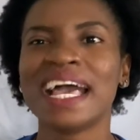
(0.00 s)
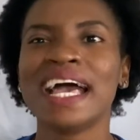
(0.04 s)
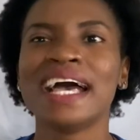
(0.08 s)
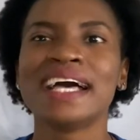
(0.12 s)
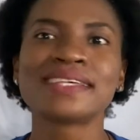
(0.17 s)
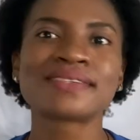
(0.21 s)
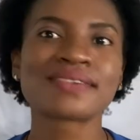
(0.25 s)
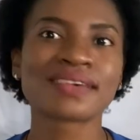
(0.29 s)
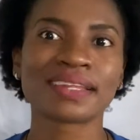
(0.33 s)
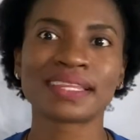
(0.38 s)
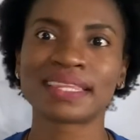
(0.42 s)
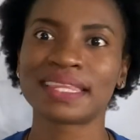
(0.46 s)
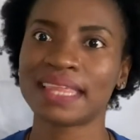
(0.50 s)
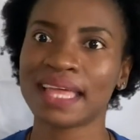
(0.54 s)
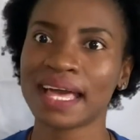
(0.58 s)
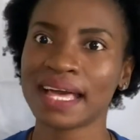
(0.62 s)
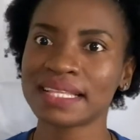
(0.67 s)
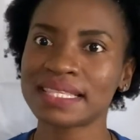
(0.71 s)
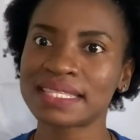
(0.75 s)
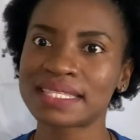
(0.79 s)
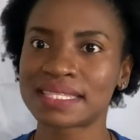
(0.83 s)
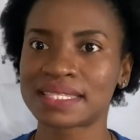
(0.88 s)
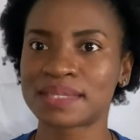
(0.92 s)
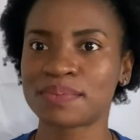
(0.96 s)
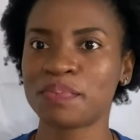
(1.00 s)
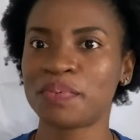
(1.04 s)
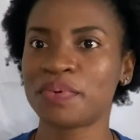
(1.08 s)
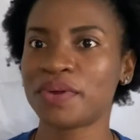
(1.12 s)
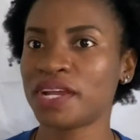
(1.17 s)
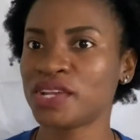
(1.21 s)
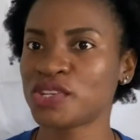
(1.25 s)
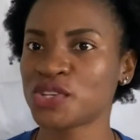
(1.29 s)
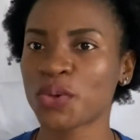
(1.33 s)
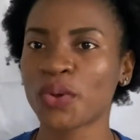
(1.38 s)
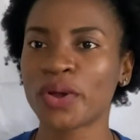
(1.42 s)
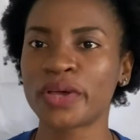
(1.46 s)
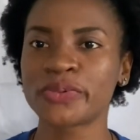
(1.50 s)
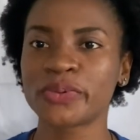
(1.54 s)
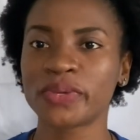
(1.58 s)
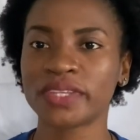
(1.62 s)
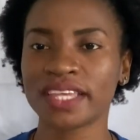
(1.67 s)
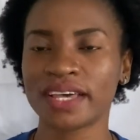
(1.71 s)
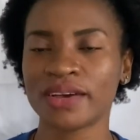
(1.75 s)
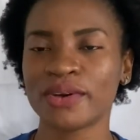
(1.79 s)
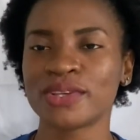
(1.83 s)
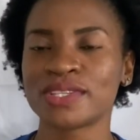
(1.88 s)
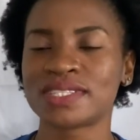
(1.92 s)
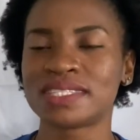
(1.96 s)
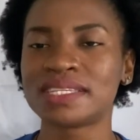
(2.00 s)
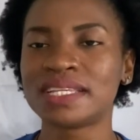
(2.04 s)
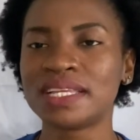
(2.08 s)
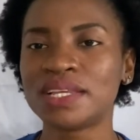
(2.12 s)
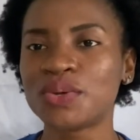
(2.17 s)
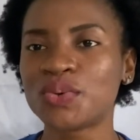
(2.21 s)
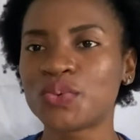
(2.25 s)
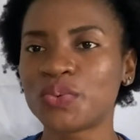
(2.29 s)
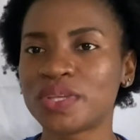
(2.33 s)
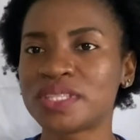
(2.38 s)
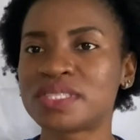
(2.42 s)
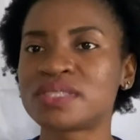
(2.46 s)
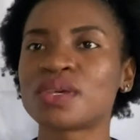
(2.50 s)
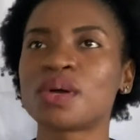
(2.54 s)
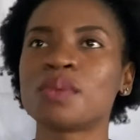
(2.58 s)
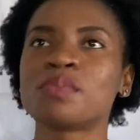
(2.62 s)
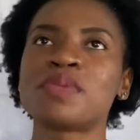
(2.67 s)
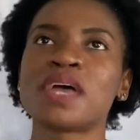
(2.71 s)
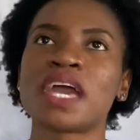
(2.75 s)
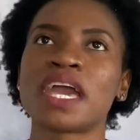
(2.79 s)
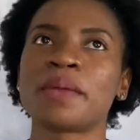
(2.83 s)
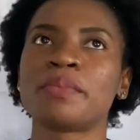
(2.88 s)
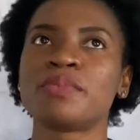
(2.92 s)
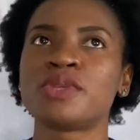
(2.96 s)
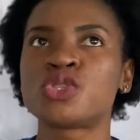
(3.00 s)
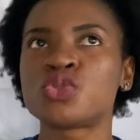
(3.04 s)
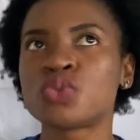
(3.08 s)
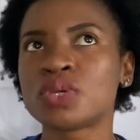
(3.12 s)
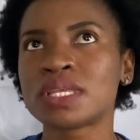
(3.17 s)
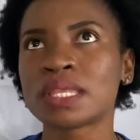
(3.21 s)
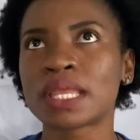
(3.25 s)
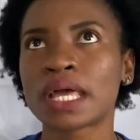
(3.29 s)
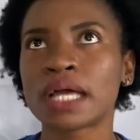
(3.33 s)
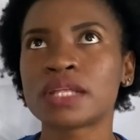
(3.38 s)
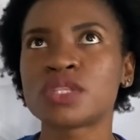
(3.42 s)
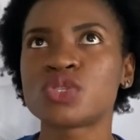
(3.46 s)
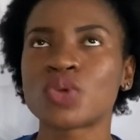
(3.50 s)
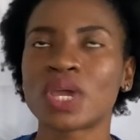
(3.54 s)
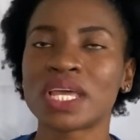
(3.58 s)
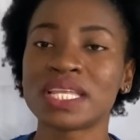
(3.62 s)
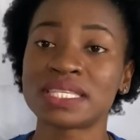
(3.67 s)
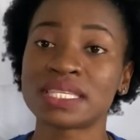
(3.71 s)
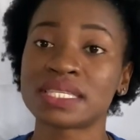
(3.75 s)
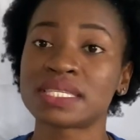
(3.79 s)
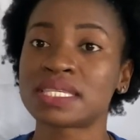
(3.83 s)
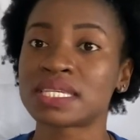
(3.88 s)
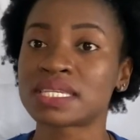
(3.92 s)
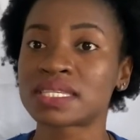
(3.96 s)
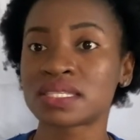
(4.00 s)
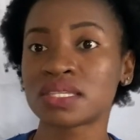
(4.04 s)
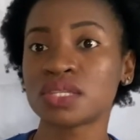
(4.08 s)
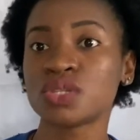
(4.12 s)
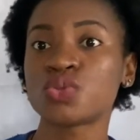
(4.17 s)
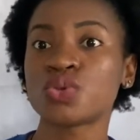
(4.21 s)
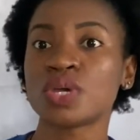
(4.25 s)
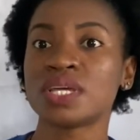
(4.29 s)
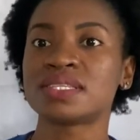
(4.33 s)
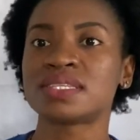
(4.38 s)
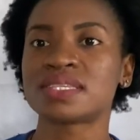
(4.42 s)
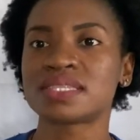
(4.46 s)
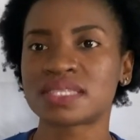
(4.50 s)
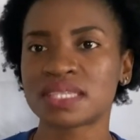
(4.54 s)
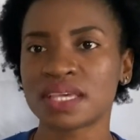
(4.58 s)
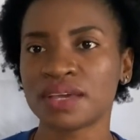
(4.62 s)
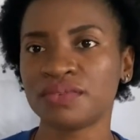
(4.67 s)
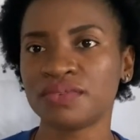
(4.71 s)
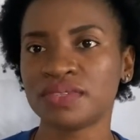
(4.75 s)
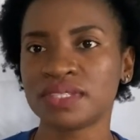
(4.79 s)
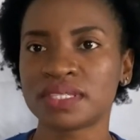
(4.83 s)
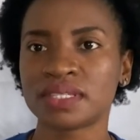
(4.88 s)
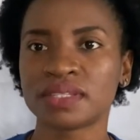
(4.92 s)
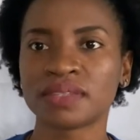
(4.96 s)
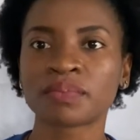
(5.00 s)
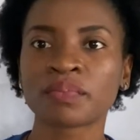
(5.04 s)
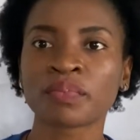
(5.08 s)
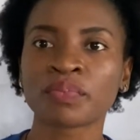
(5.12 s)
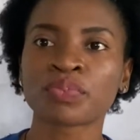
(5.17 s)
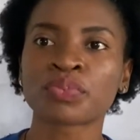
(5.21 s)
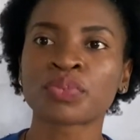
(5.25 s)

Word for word: So that pressure was what I was dealing with sometime between that 2016, 2017.